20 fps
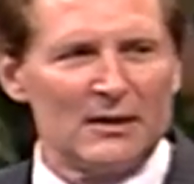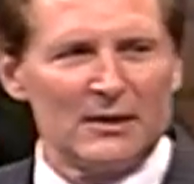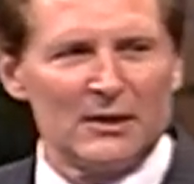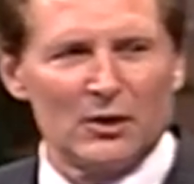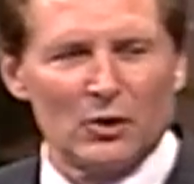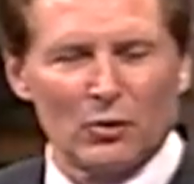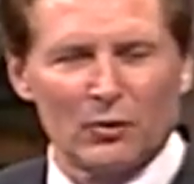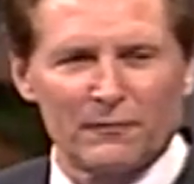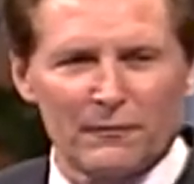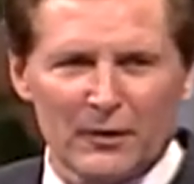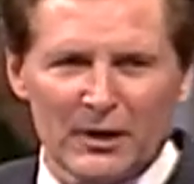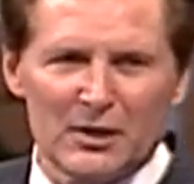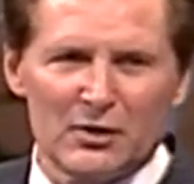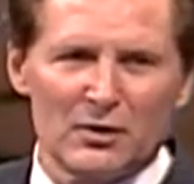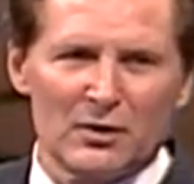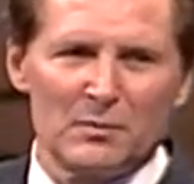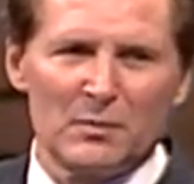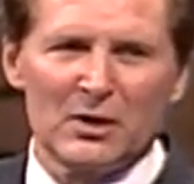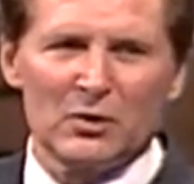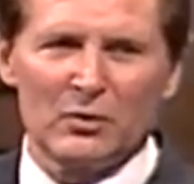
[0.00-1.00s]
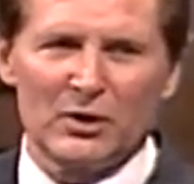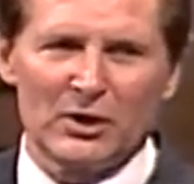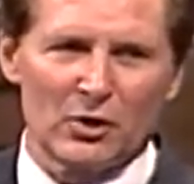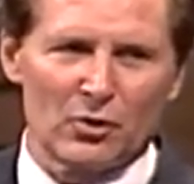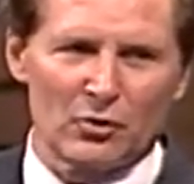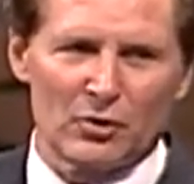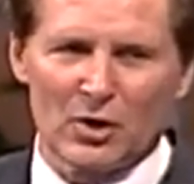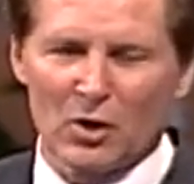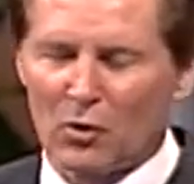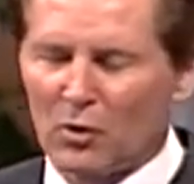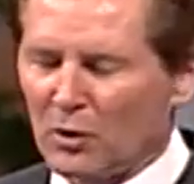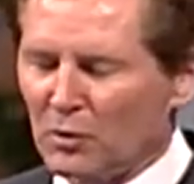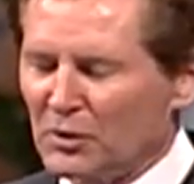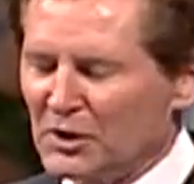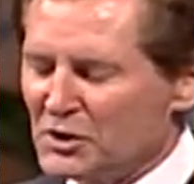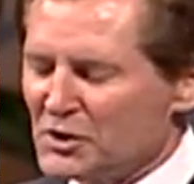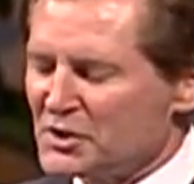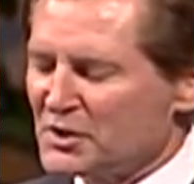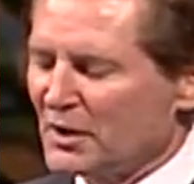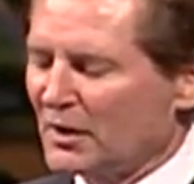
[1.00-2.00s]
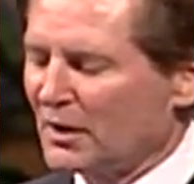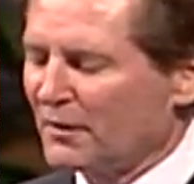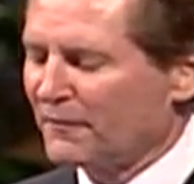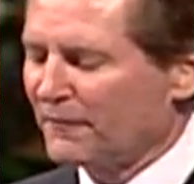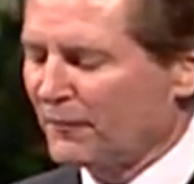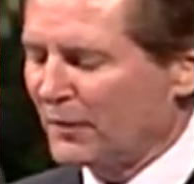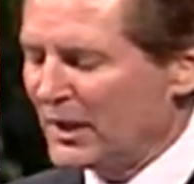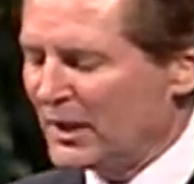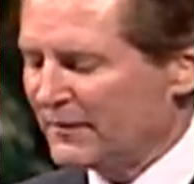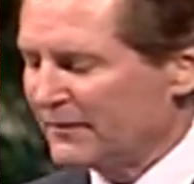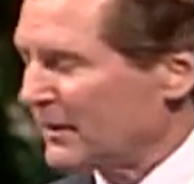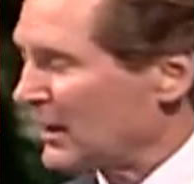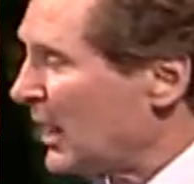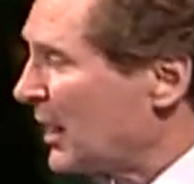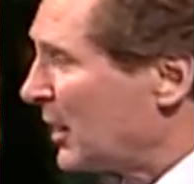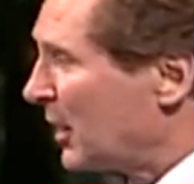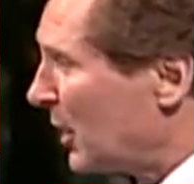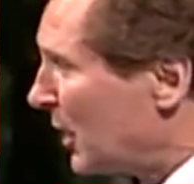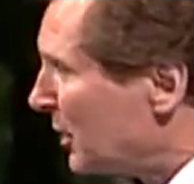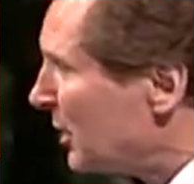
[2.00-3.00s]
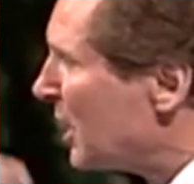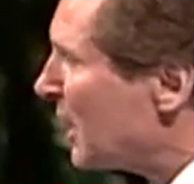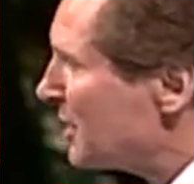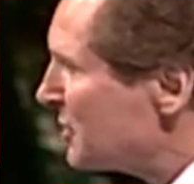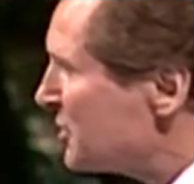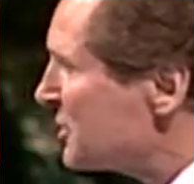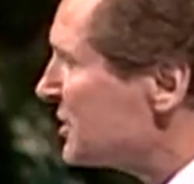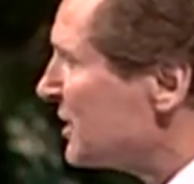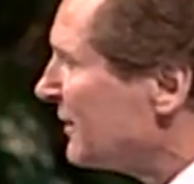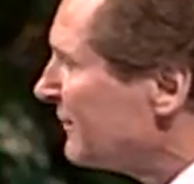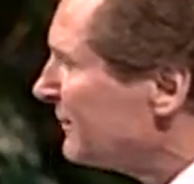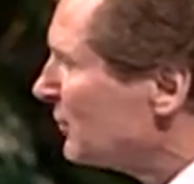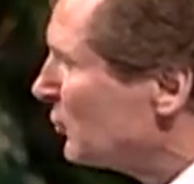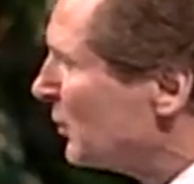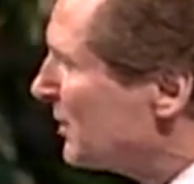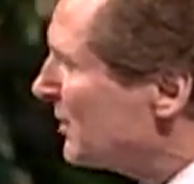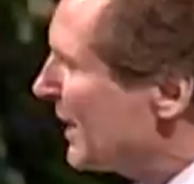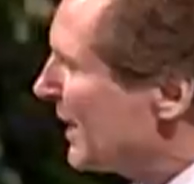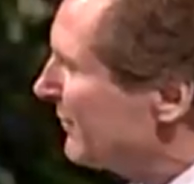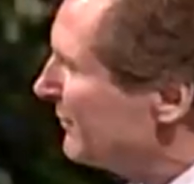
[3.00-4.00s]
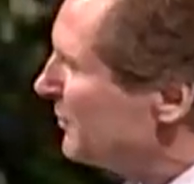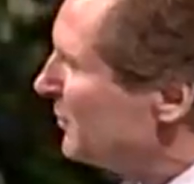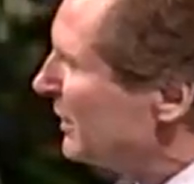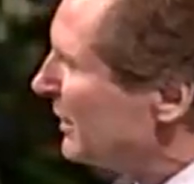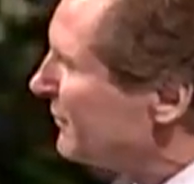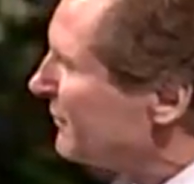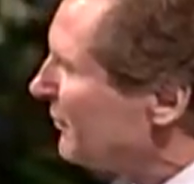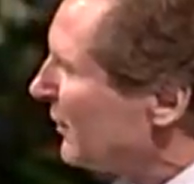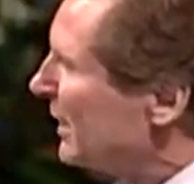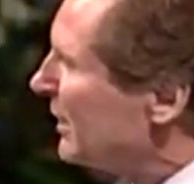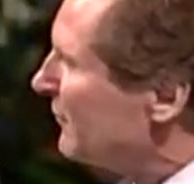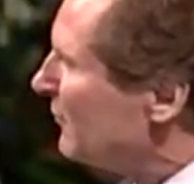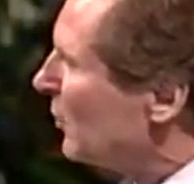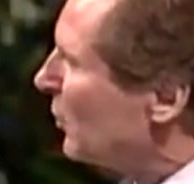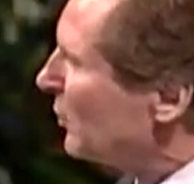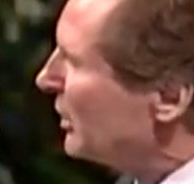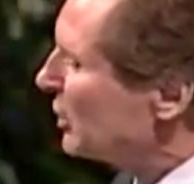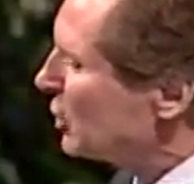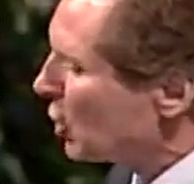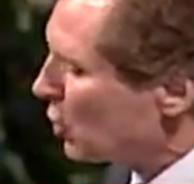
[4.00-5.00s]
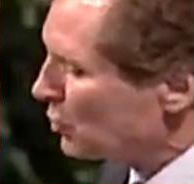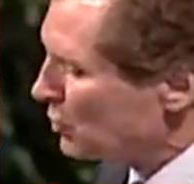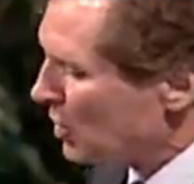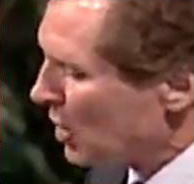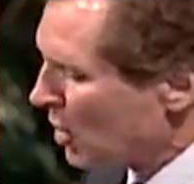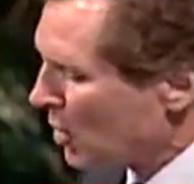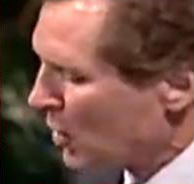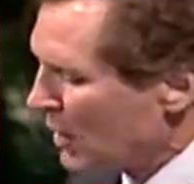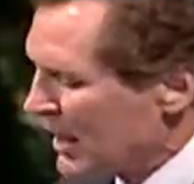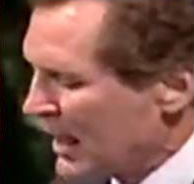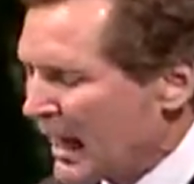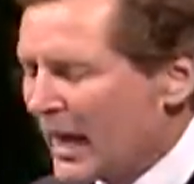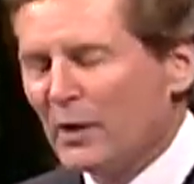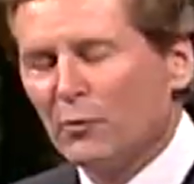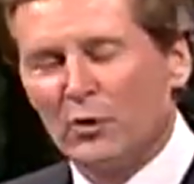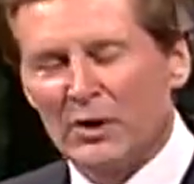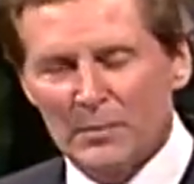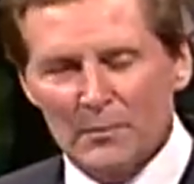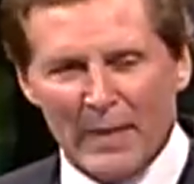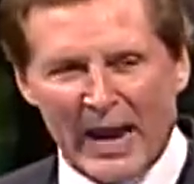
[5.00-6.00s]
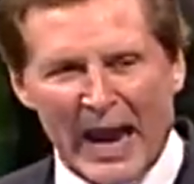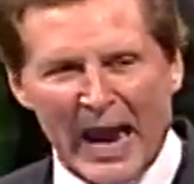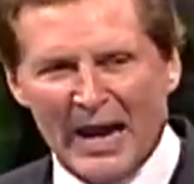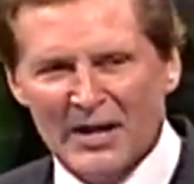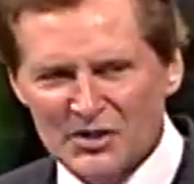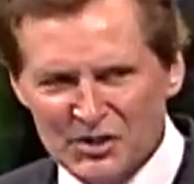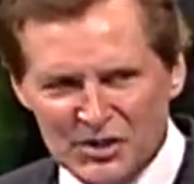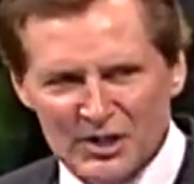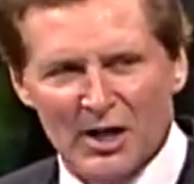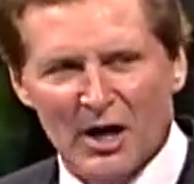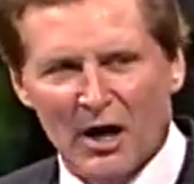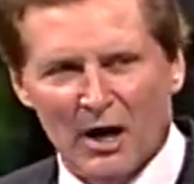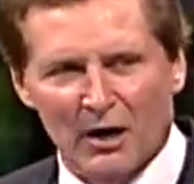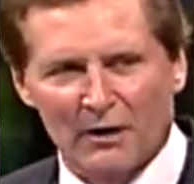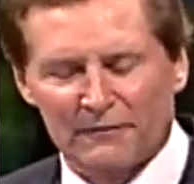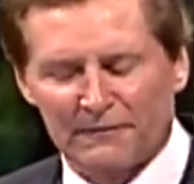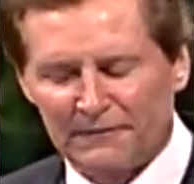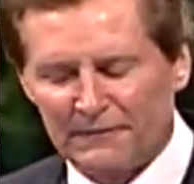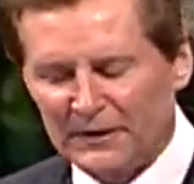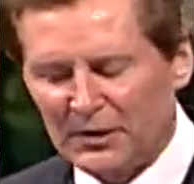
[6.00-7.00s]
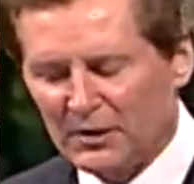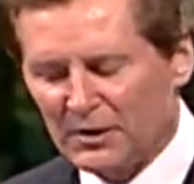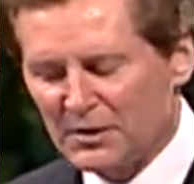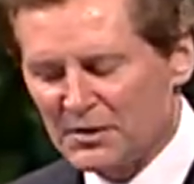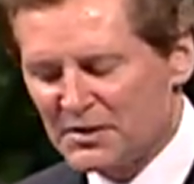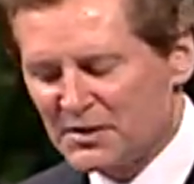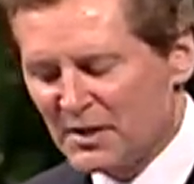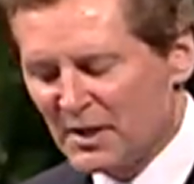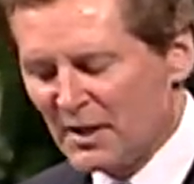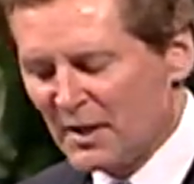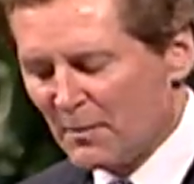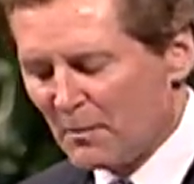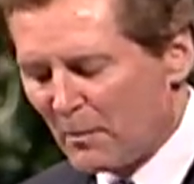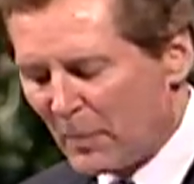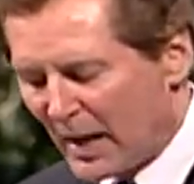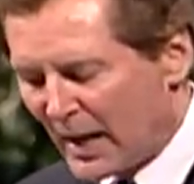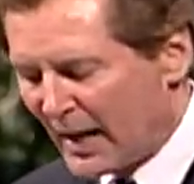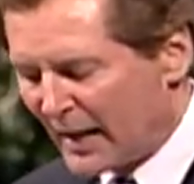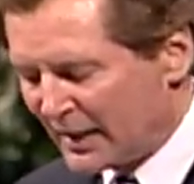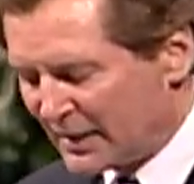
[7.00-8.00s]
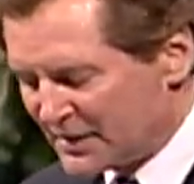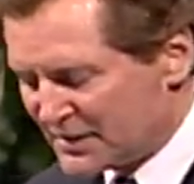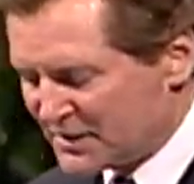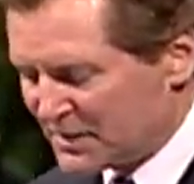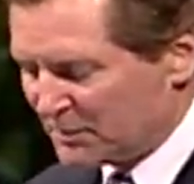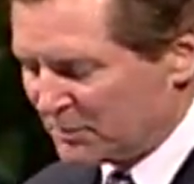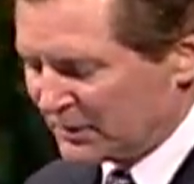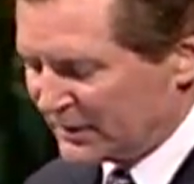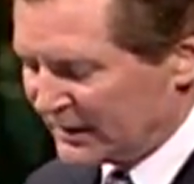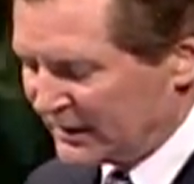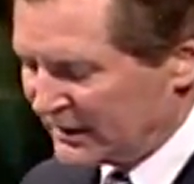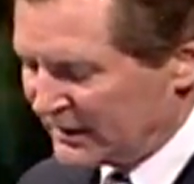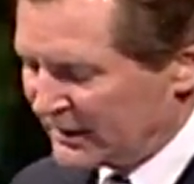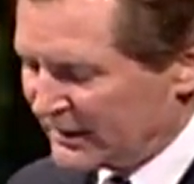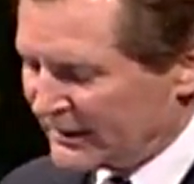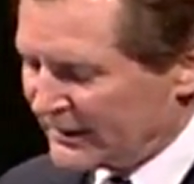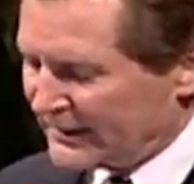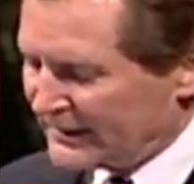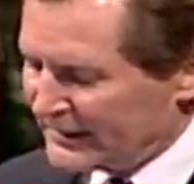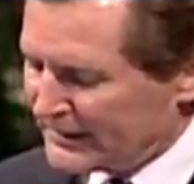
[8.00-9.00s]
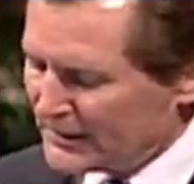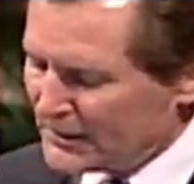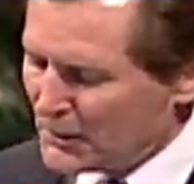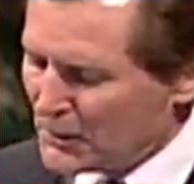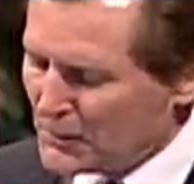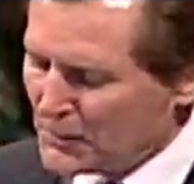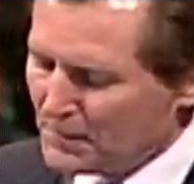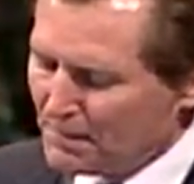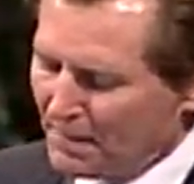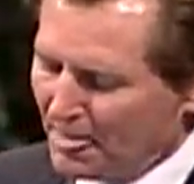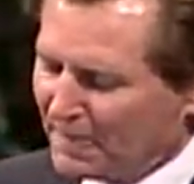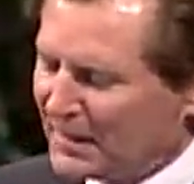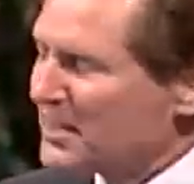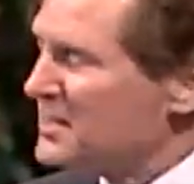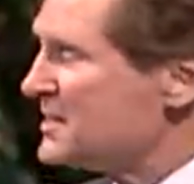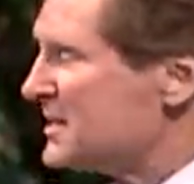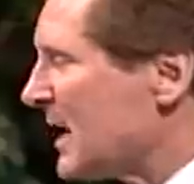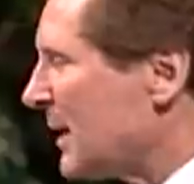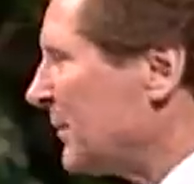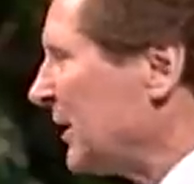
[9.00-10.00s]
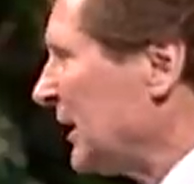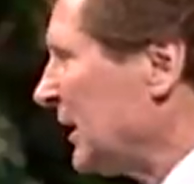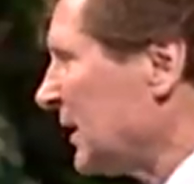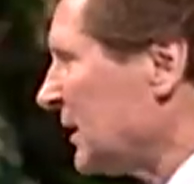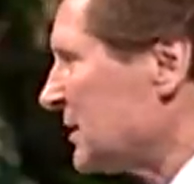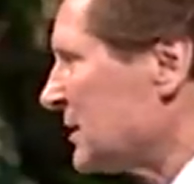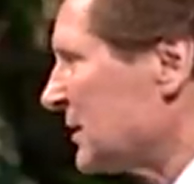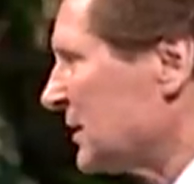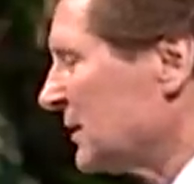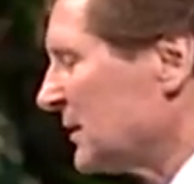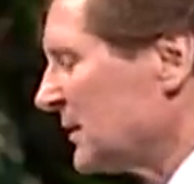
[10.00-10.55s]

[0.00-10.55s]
You know, we're afraid to admit we don't know, or we just are afraid of it. On an unconscious level, we may even be afraid of what we don't know. And we mask our fears by simply, you know, condemning it,